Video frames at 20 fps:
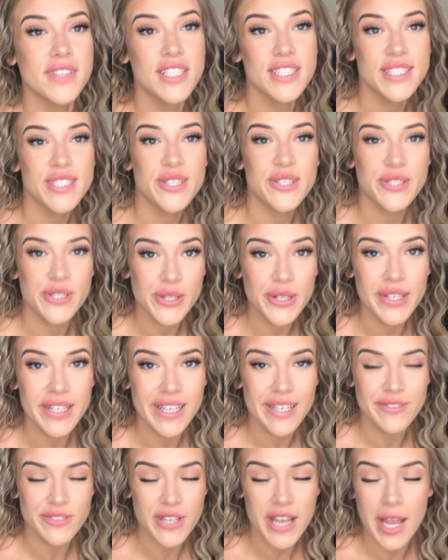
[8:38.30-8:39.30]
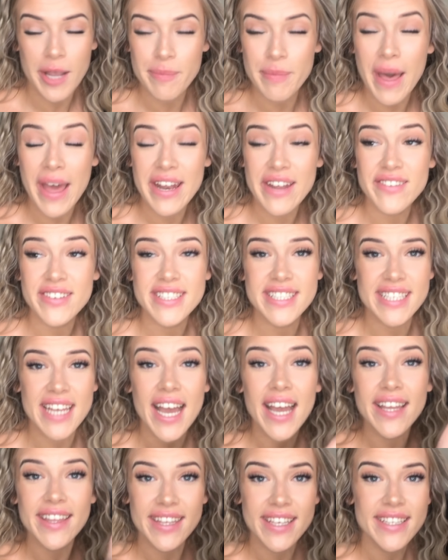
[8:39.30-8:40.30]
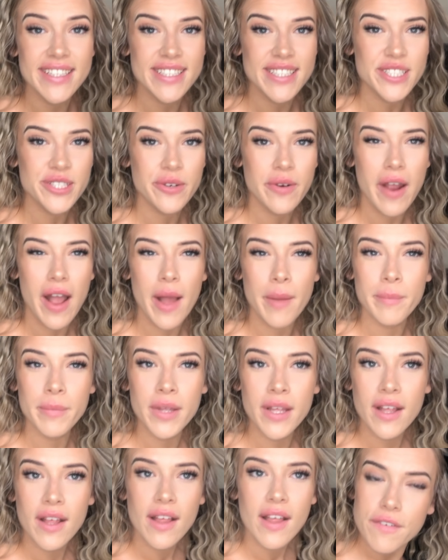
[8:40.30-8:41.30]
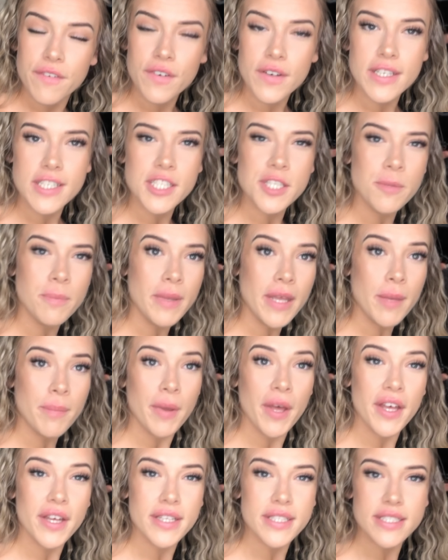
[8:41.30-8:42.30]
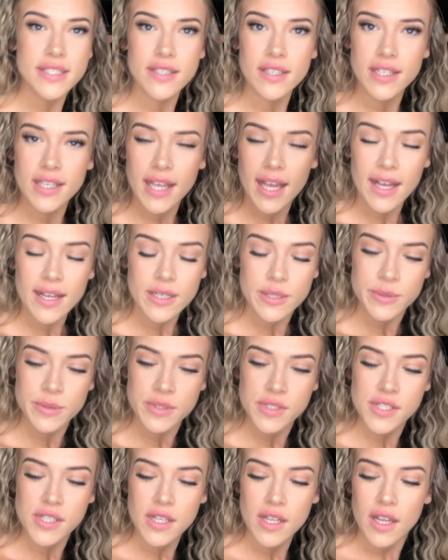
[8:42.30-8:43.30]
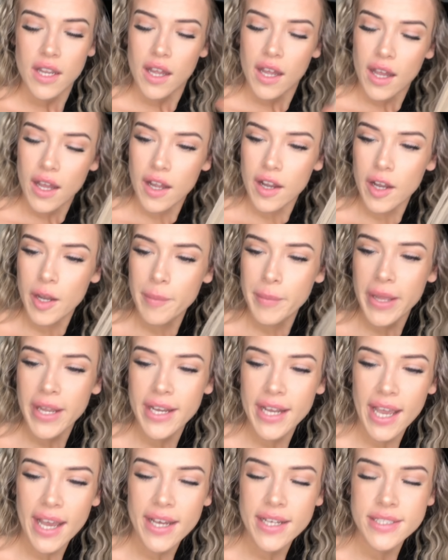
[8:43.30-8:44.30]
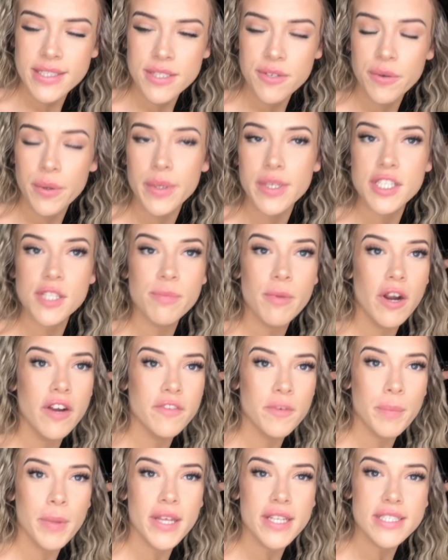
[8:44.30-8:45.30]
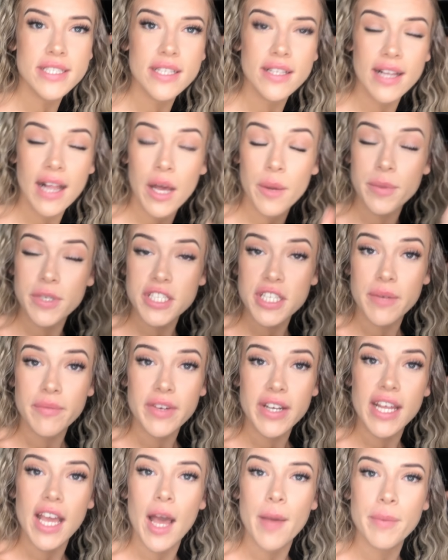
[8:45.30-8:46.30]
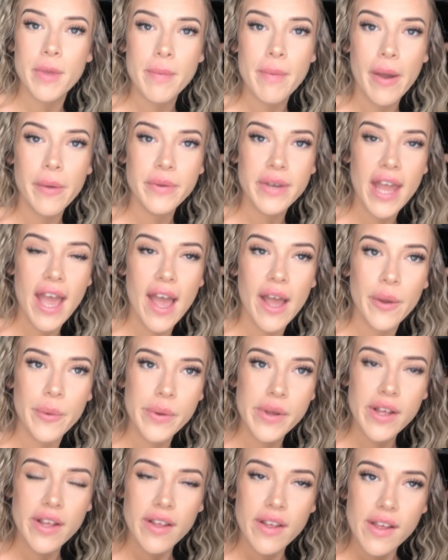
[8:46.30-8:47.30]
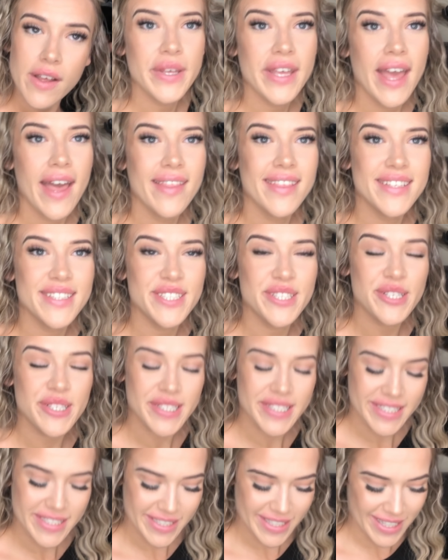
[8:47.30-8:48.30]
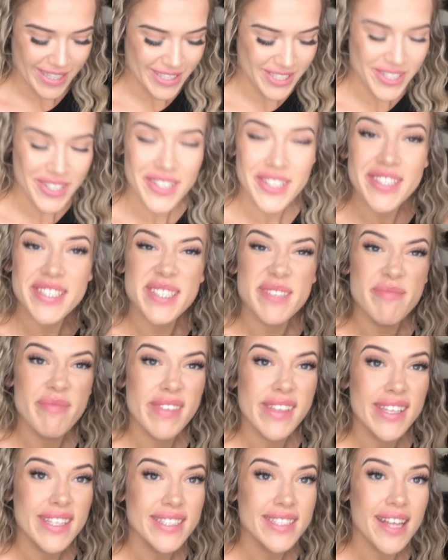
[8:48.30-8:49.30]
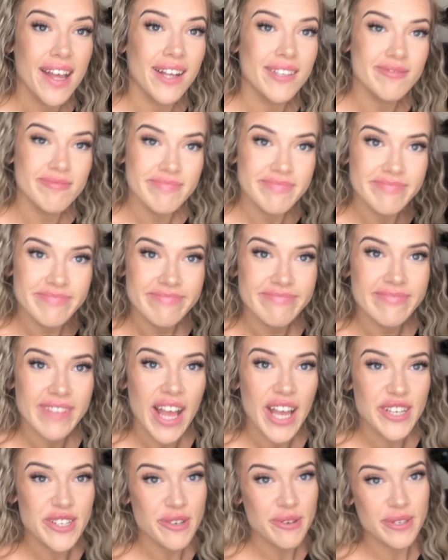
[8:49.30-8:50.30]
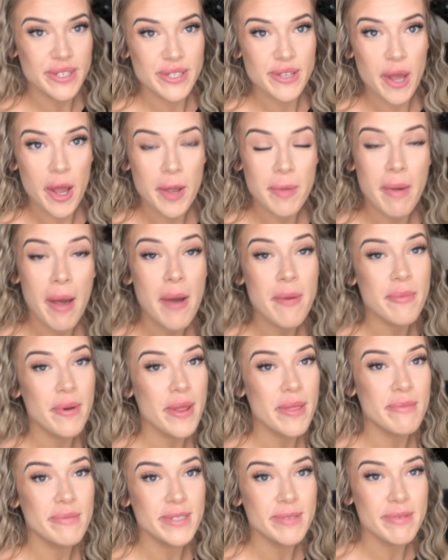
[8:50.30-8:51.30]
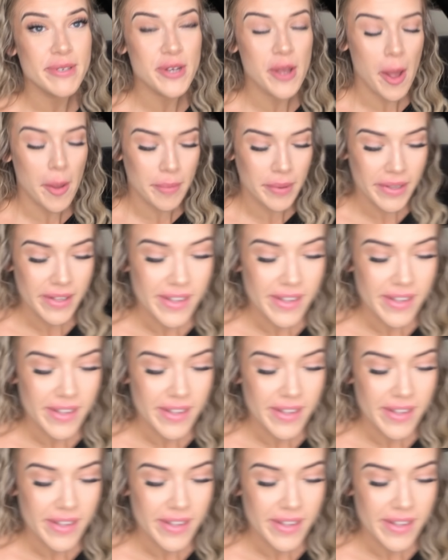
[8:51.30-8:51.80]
so totally off track, but I never started the Instagram for it to be a personal account. And it has grown to more of a personal account, which I'm really happy about now. But yeah, there's just, I don't know, some things that I don't want to talk about. One of them is my job.